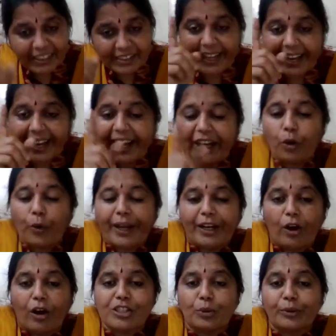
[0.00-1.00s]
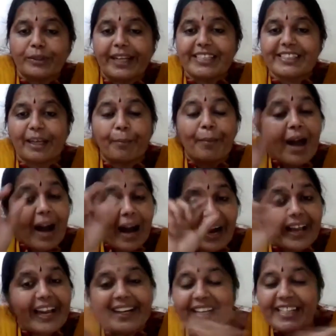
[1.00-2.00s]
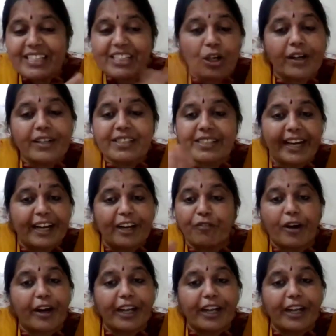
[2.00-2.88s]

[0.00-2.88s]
There you can also teach them. I does not stand for